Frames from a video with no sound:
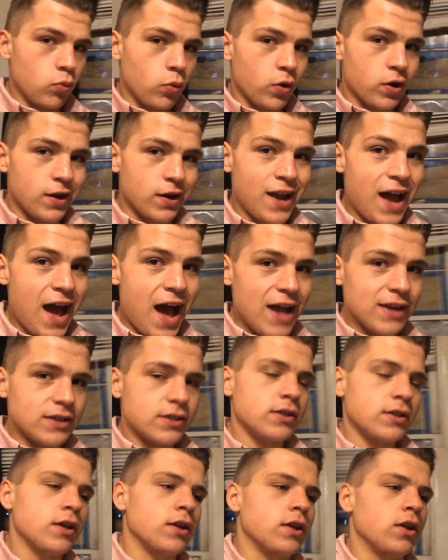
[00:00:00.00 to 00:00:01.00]
we're
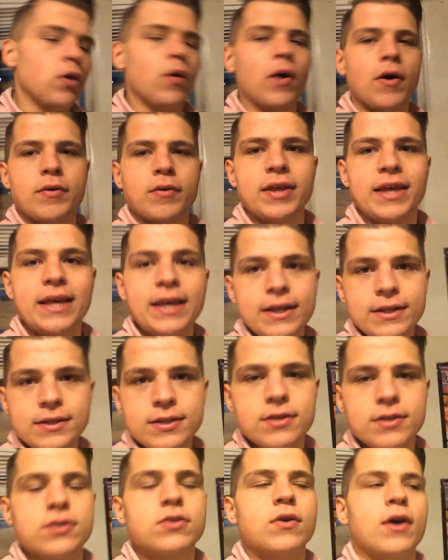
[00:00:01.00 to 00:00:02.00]
not gonna go out and
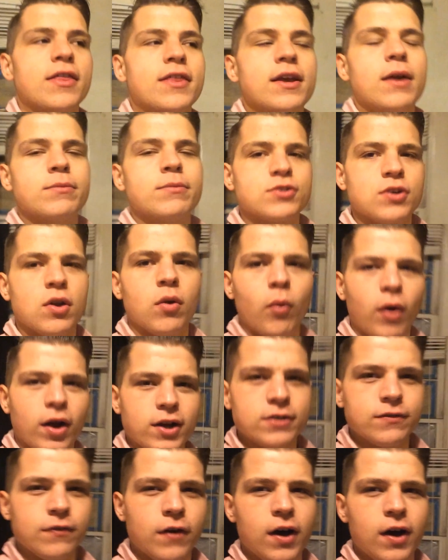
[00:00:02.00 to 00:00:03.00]
eat, so I think I'm just gonna
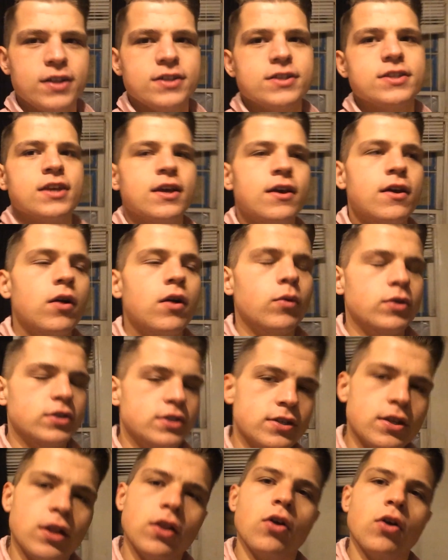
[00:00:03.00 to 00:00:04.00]
walk to Vaughn's, which
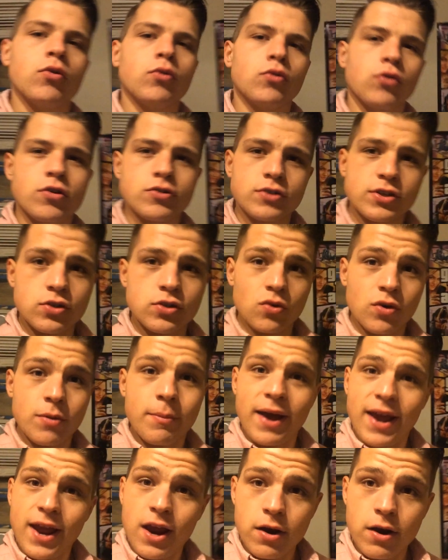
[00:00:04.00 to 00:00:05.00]
is a local grocery store in
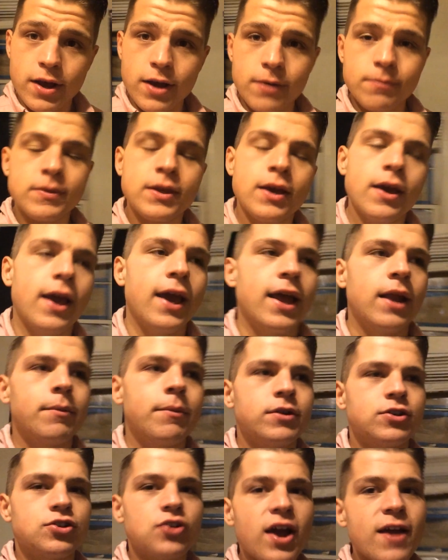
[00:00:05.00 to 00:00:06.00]
my area, and I'm
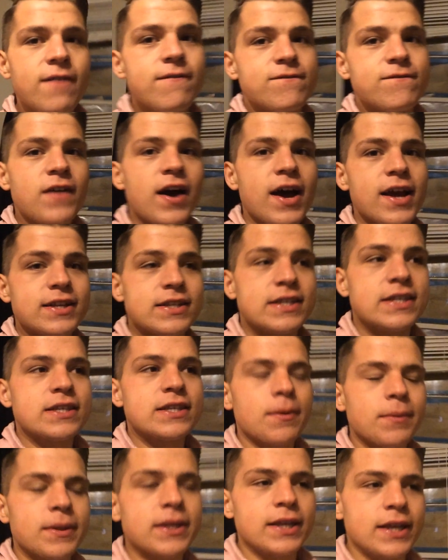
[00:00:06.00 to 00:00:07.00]
gonna try and find
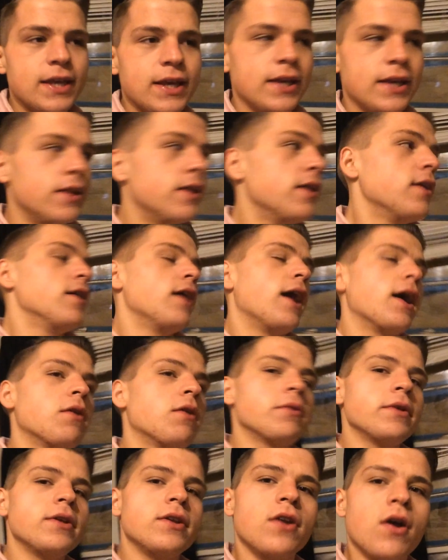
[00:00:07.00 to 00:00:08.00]
something to eat. I
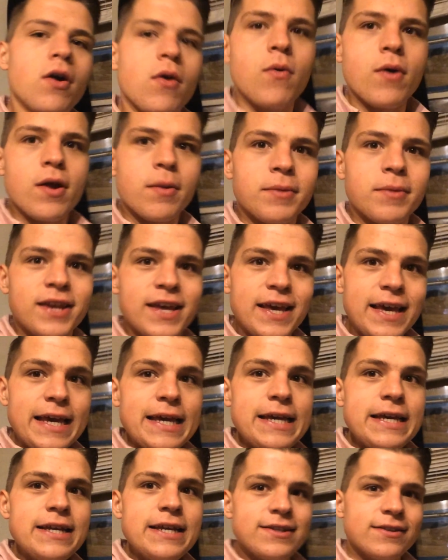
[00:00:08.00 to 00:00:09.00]
don't really know what I'm gonna
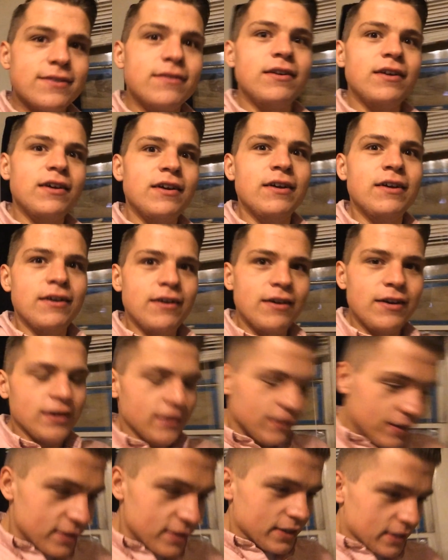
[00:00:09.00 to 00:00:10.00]
eat.
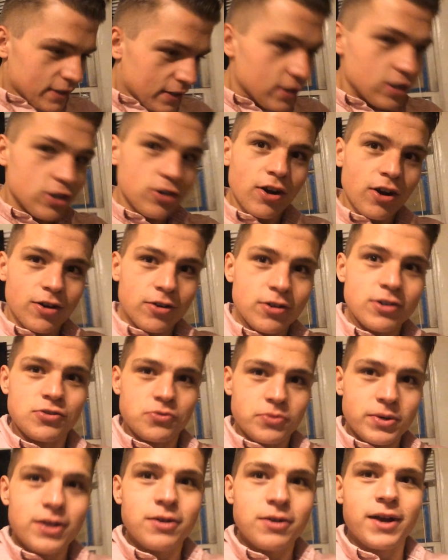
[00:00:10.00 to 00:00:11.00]
Ugh, this is, the struggle
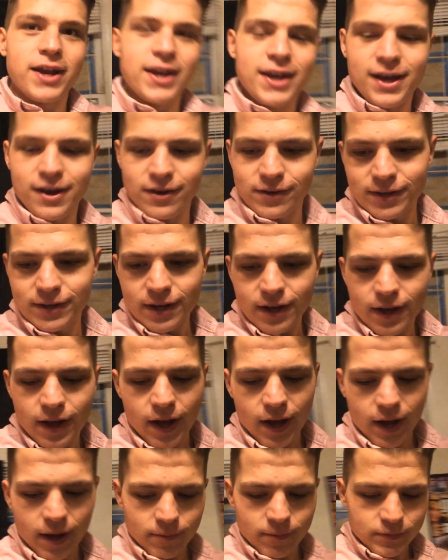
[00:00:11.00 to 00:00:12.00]
is real right now.
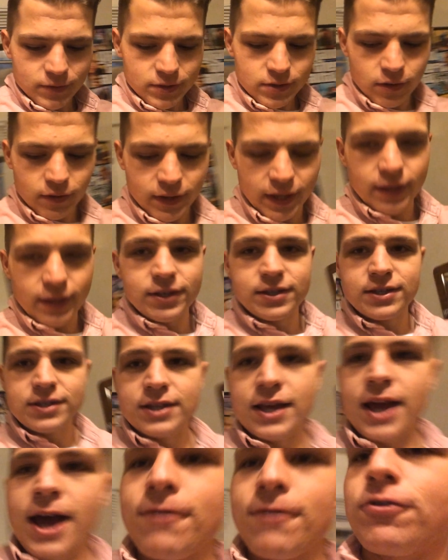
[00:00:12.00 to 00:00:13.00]
Um, so, like, this is
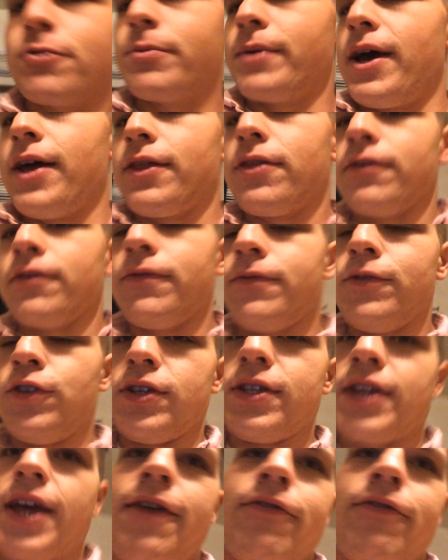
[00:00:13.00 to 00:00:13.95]
the aftermath of just